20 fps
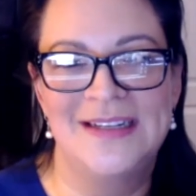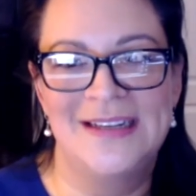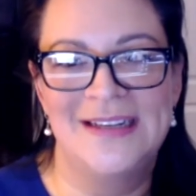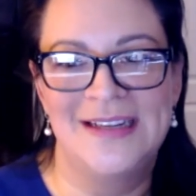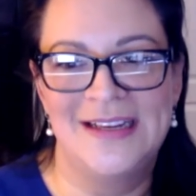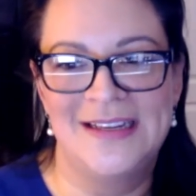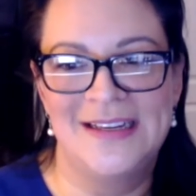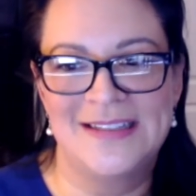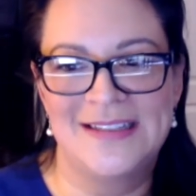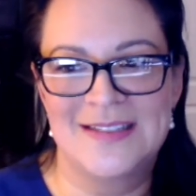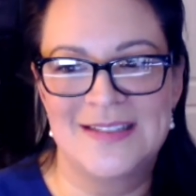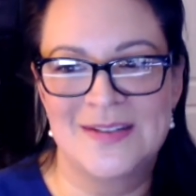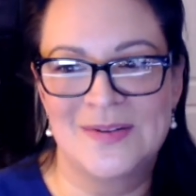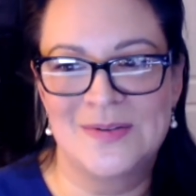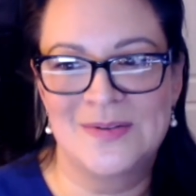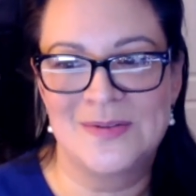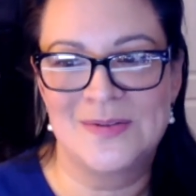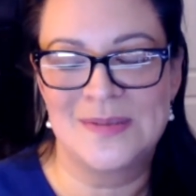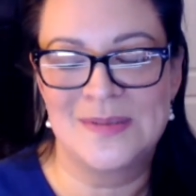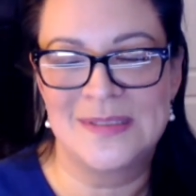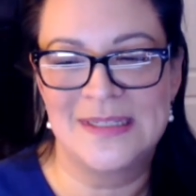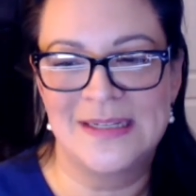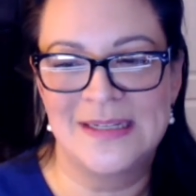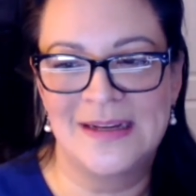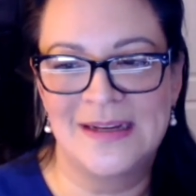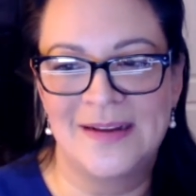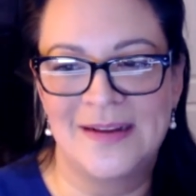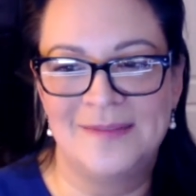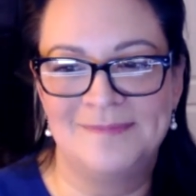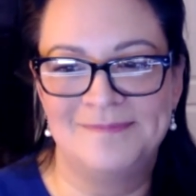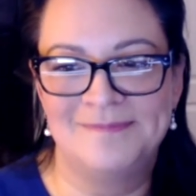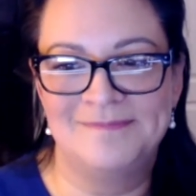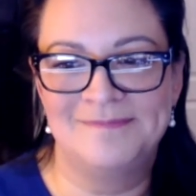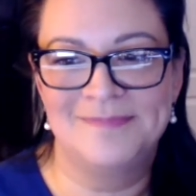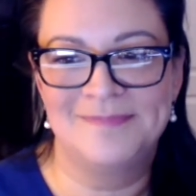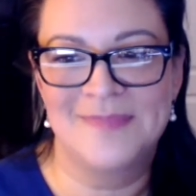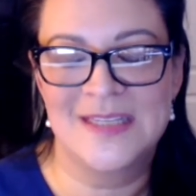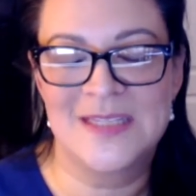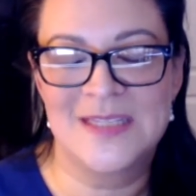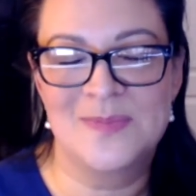And so
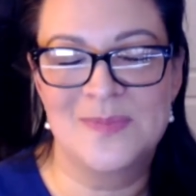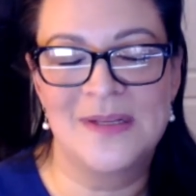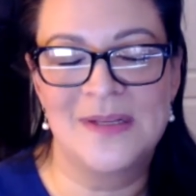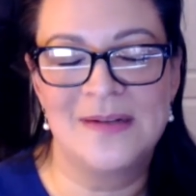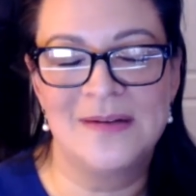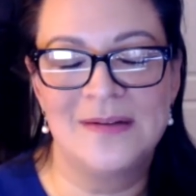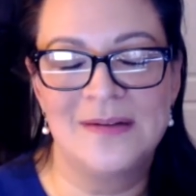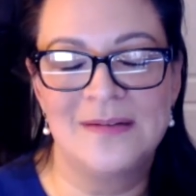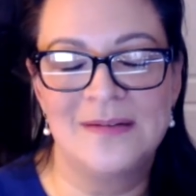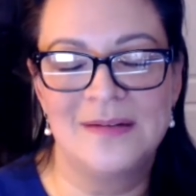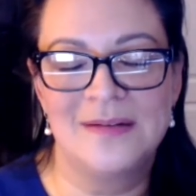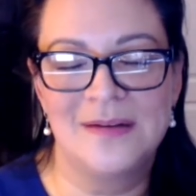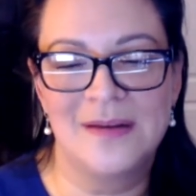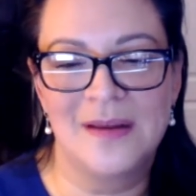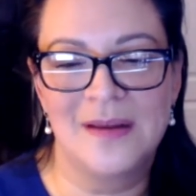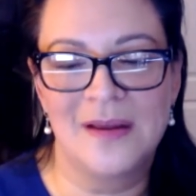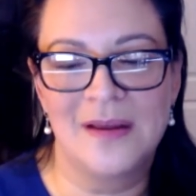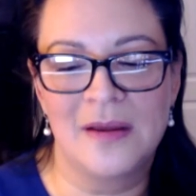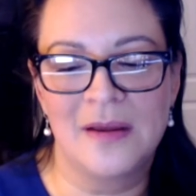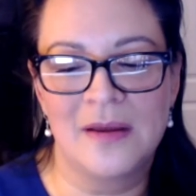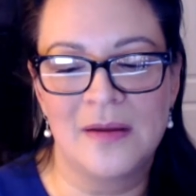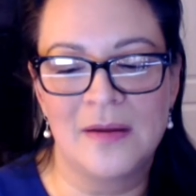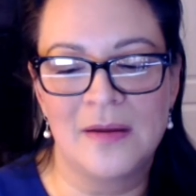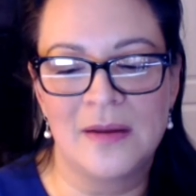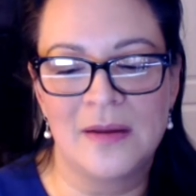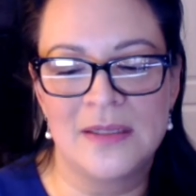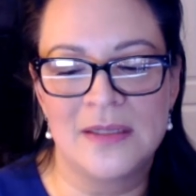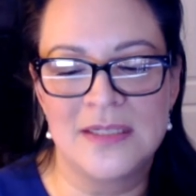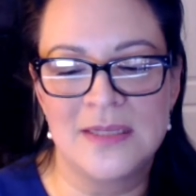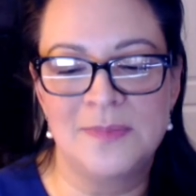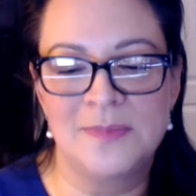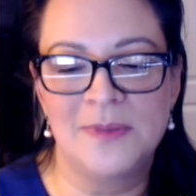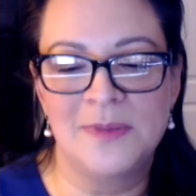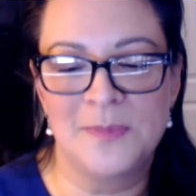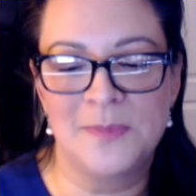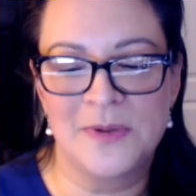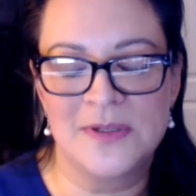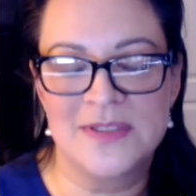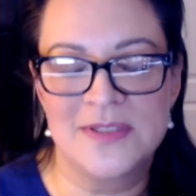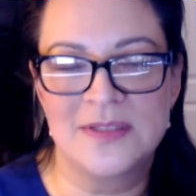it's been a deeply
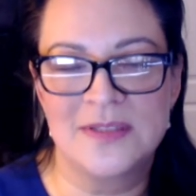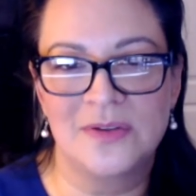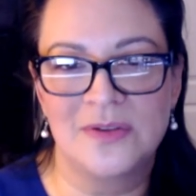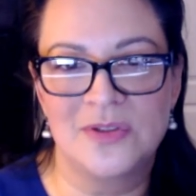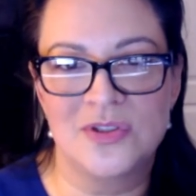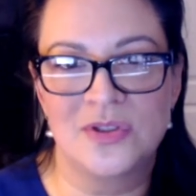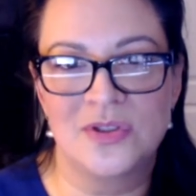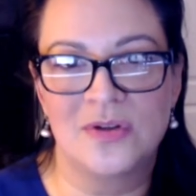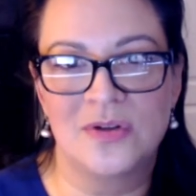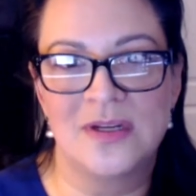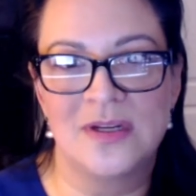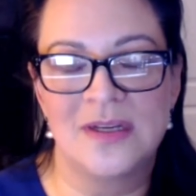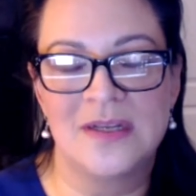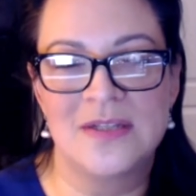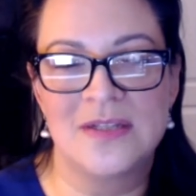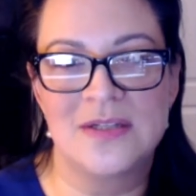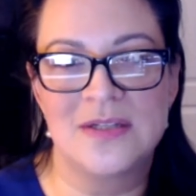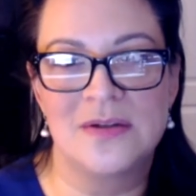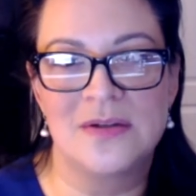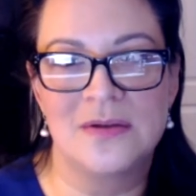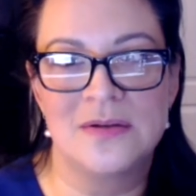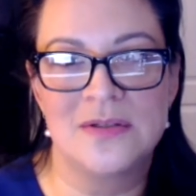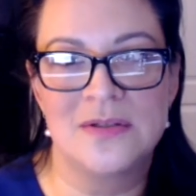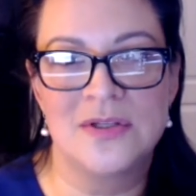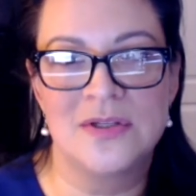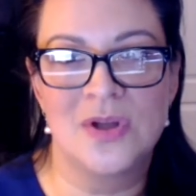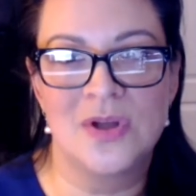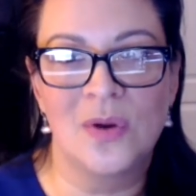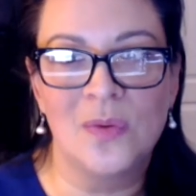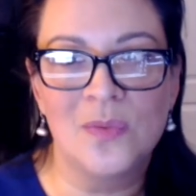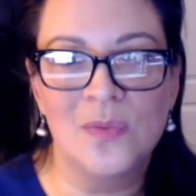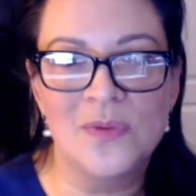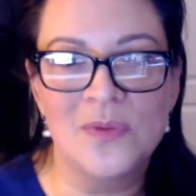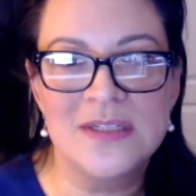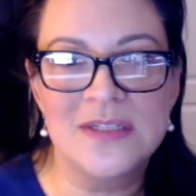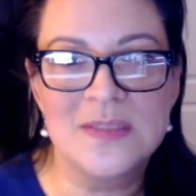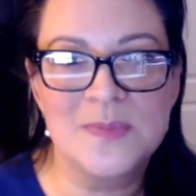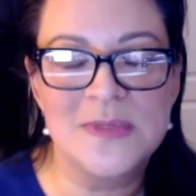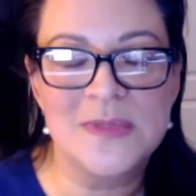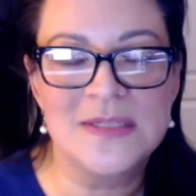personal journey to know
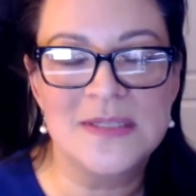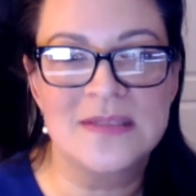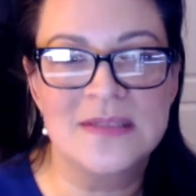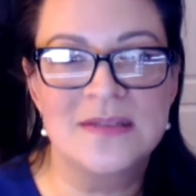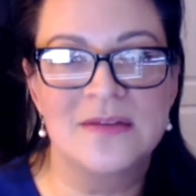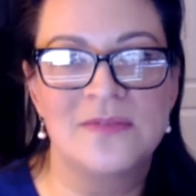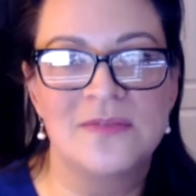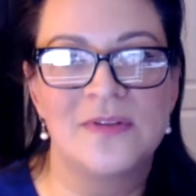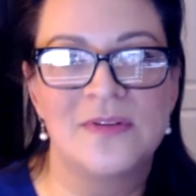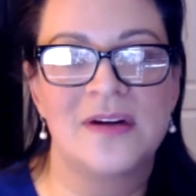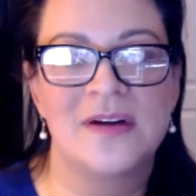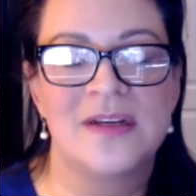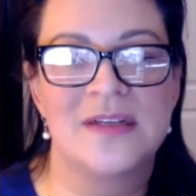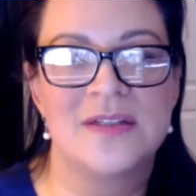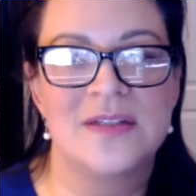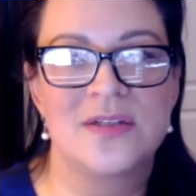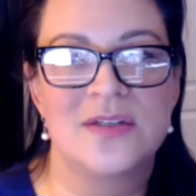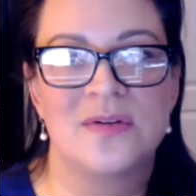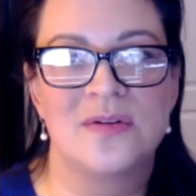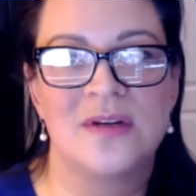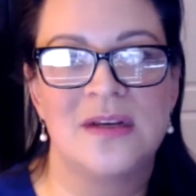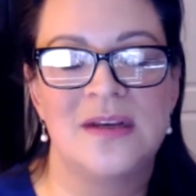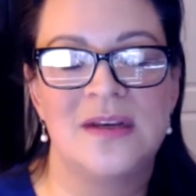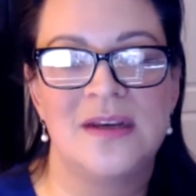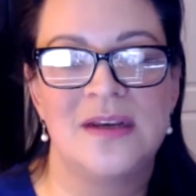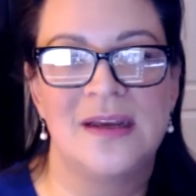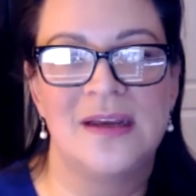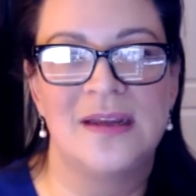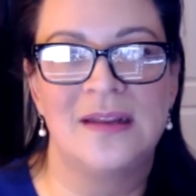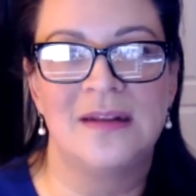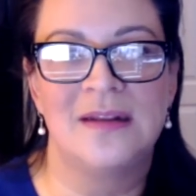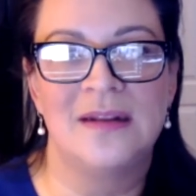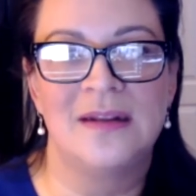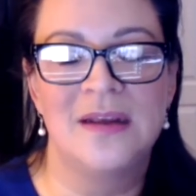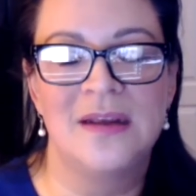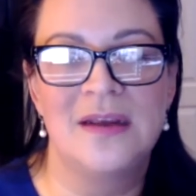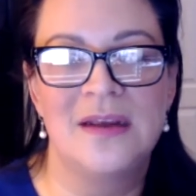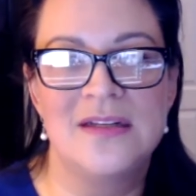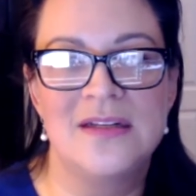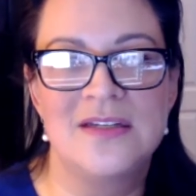these pieces of our history, and
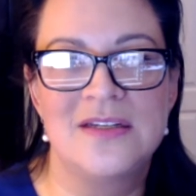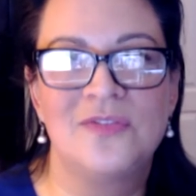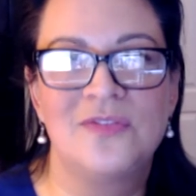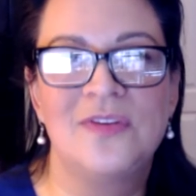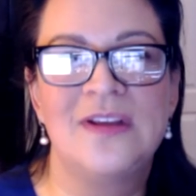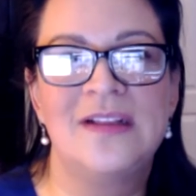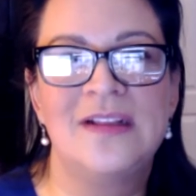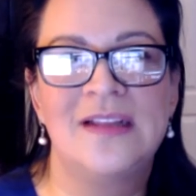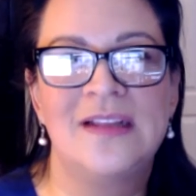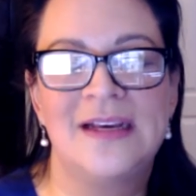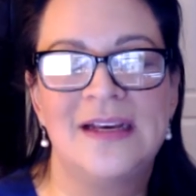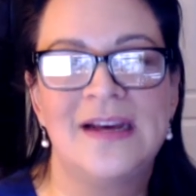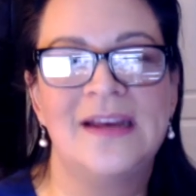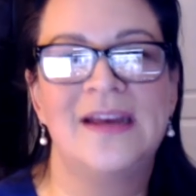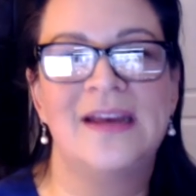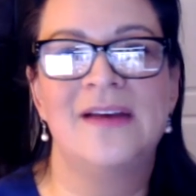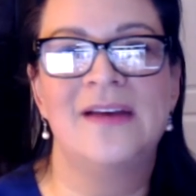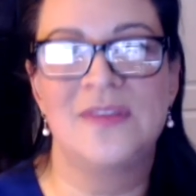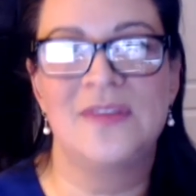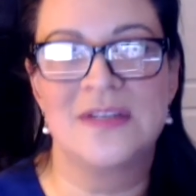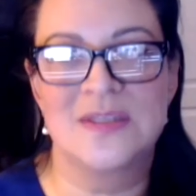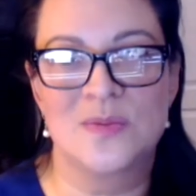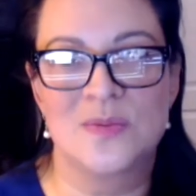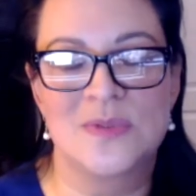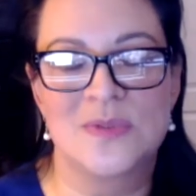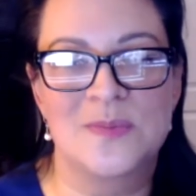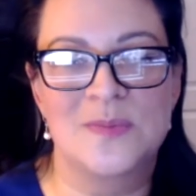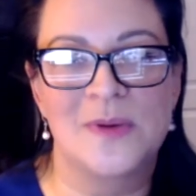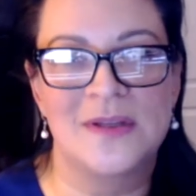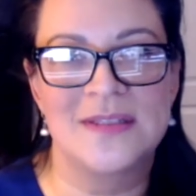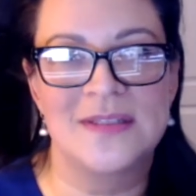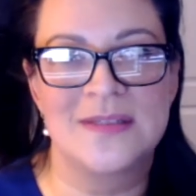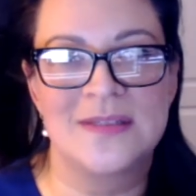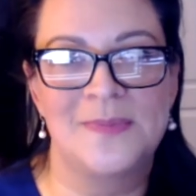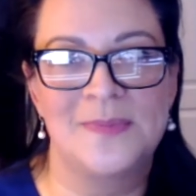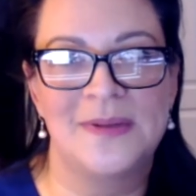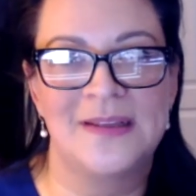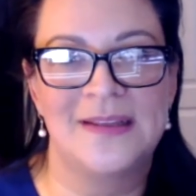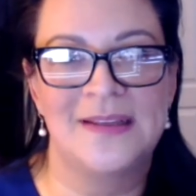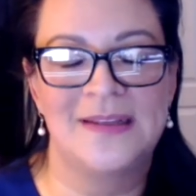to feel like I have this
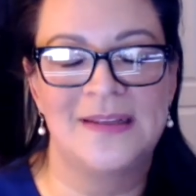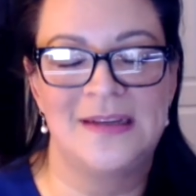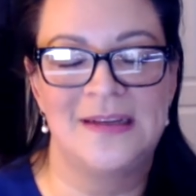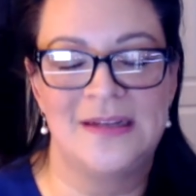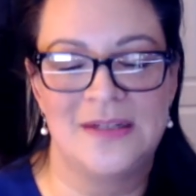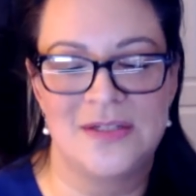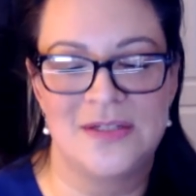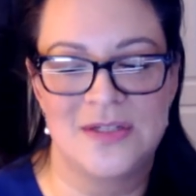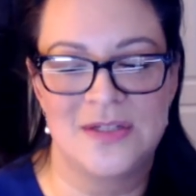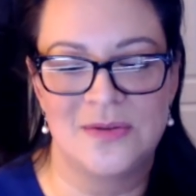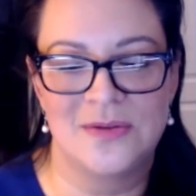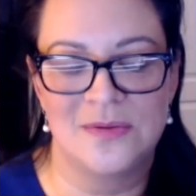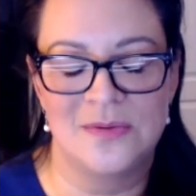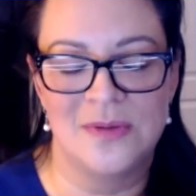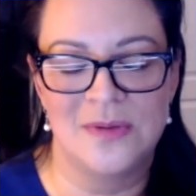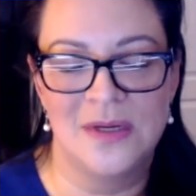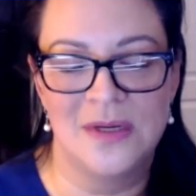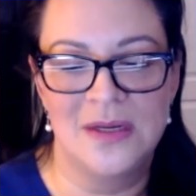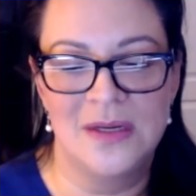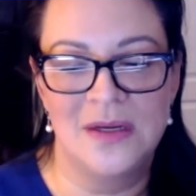responsibility to